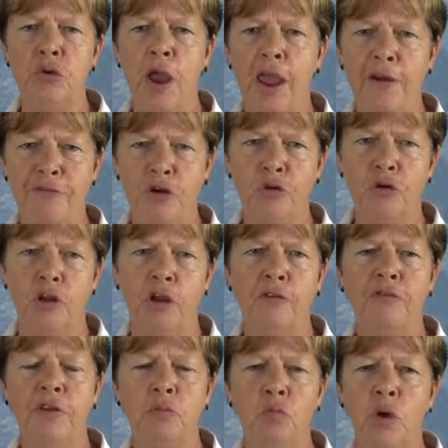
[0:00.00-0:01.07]
you have heard
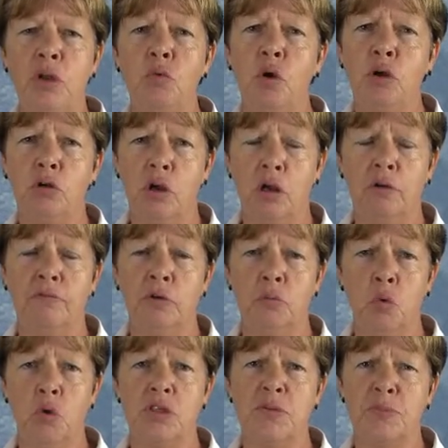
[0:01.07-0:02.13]
of, and we will cover
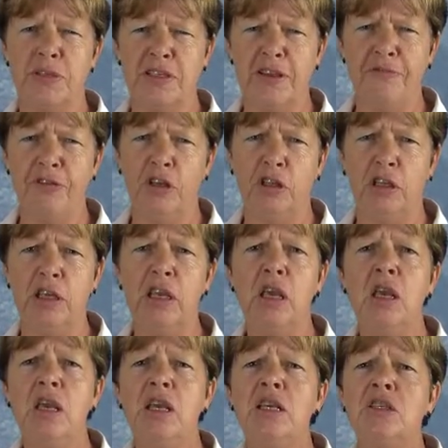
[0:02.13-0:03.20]
more specifically,
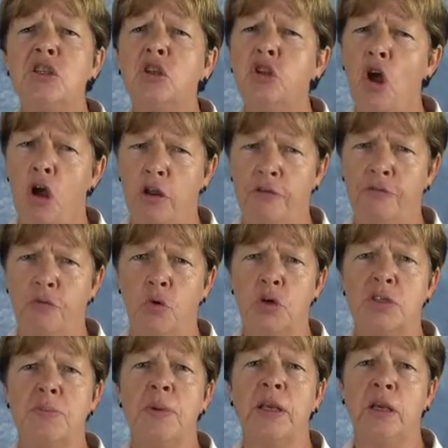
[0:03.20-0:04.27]
is the Law
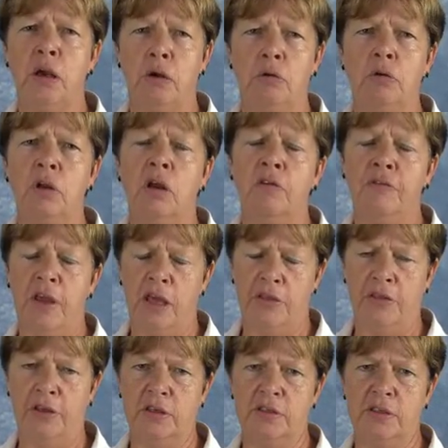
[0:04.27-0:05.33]
Enforcement Code of
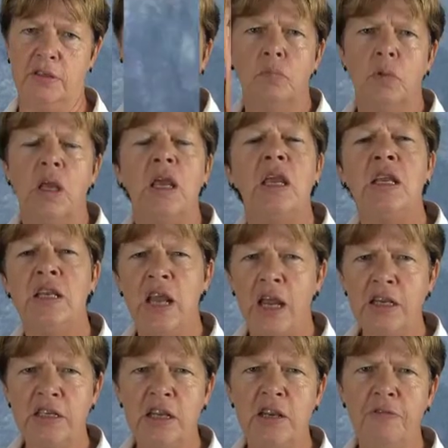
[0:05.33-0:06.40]
Ethics. In
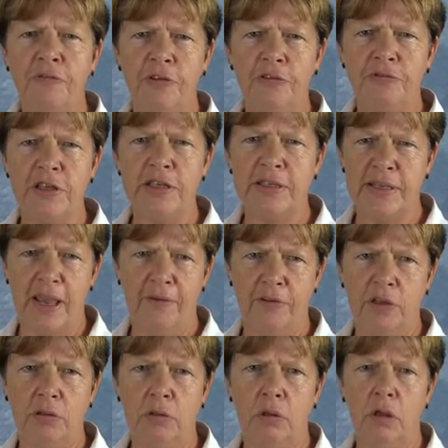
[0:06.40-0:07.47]

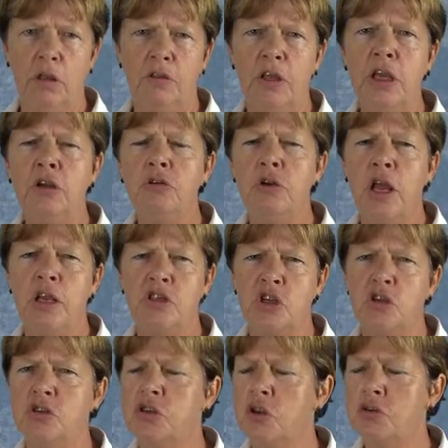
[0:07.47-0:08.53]
1957, the
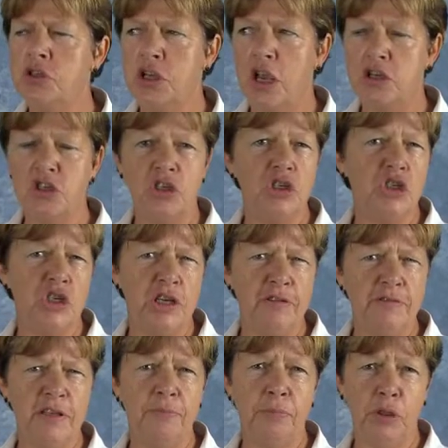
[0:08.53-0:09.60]
International Association of
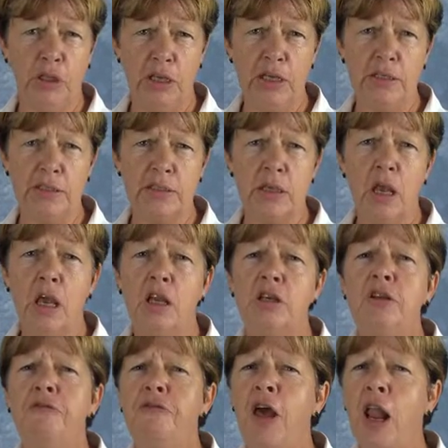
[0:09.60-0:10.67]
Chiefs of Police
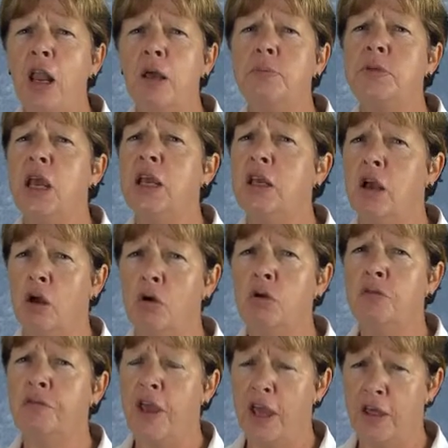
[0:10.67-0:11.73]
developed a
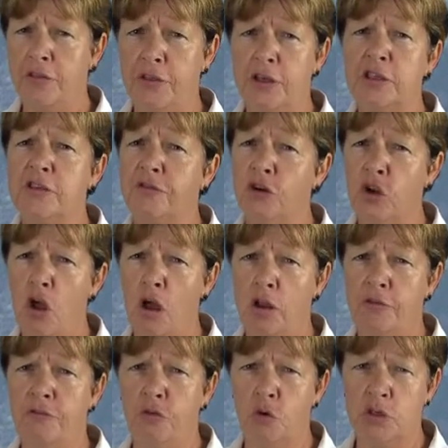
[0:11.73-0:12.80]
code of ethics for
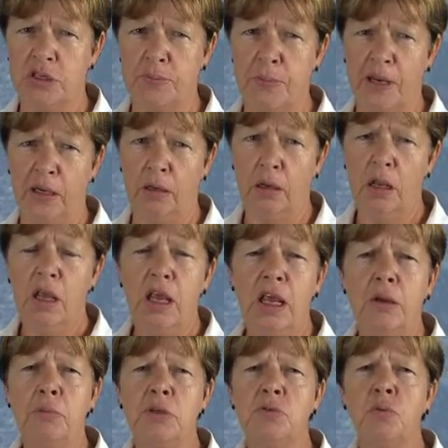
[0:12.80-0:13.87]
law enforcement.
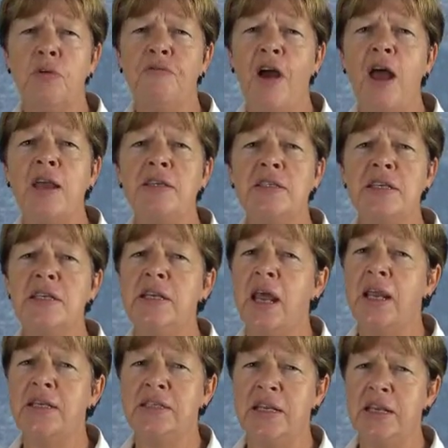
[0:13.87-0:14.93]
It was revised in
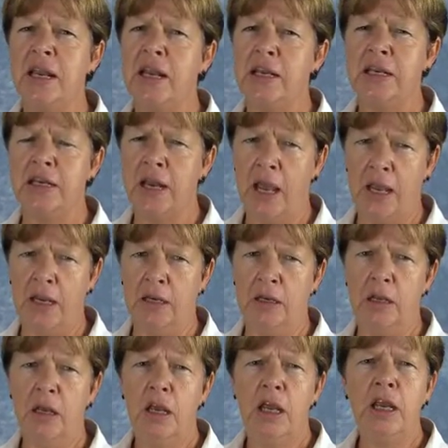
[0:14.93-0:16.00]
1989.
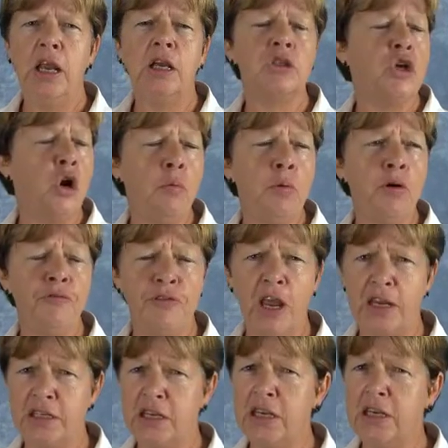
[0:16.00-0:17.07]
In October of
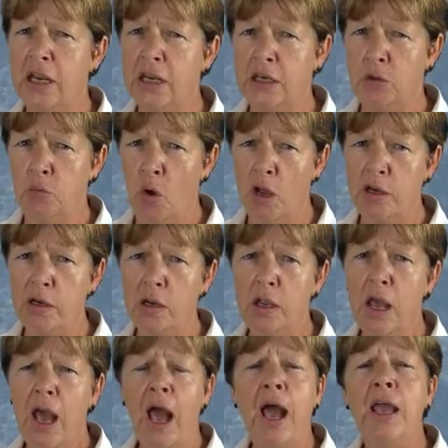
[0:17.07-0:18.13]
1991,
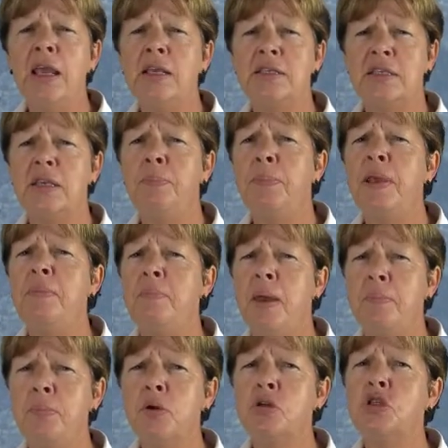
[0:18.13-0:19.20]
IACP
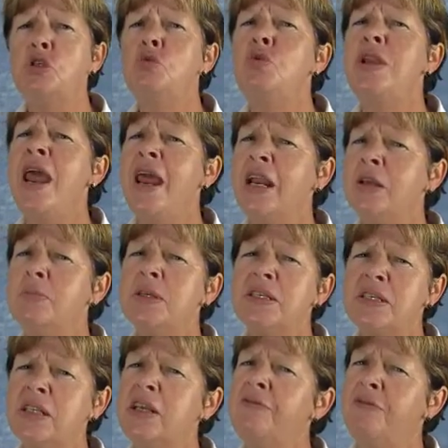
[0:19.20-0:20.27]
members
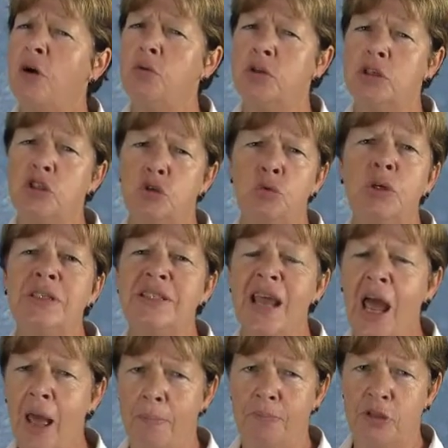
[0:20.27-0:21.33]
unanimously voted to
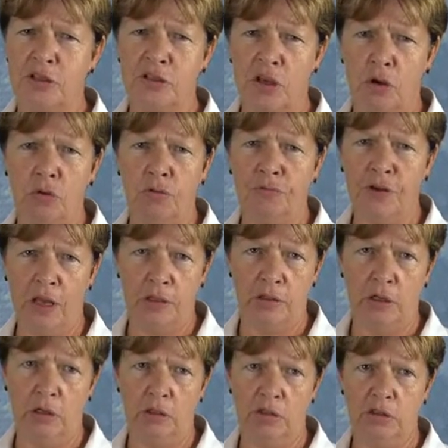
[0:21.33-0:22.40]
adopt this code of
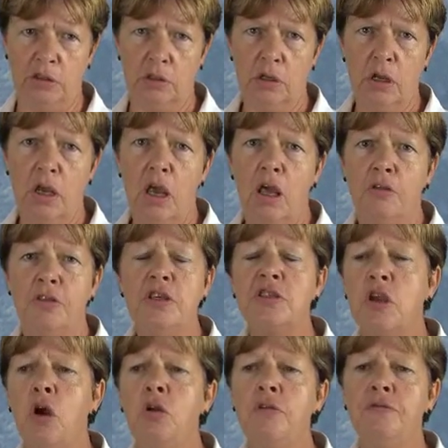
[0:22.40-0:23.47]
conduct.
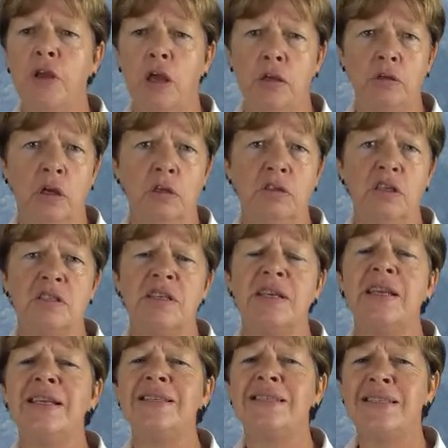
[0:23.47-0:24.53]
This code of conduct is
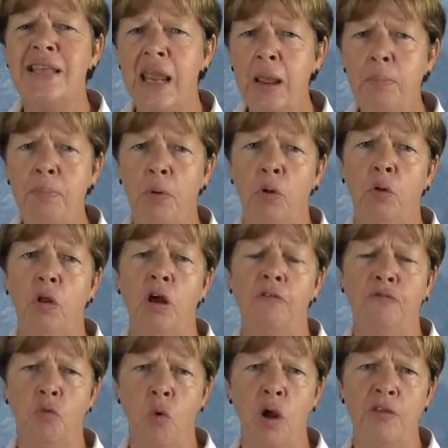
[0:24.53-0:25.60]
an example
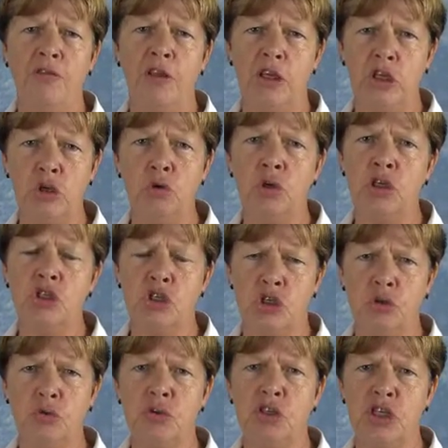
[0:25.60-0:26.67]
of one that you can
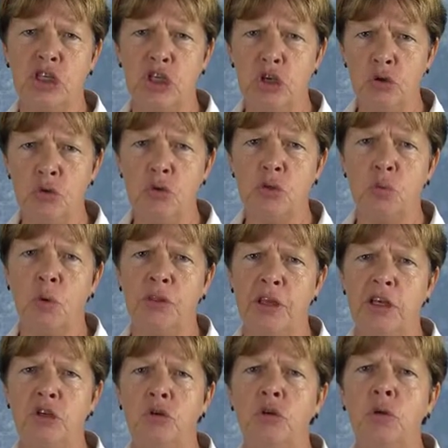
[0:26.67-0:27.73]
choose to use
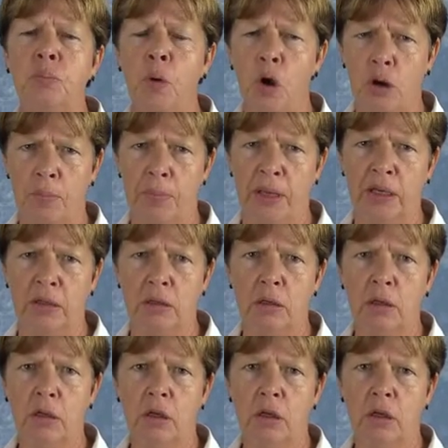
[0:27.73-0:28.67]
within your department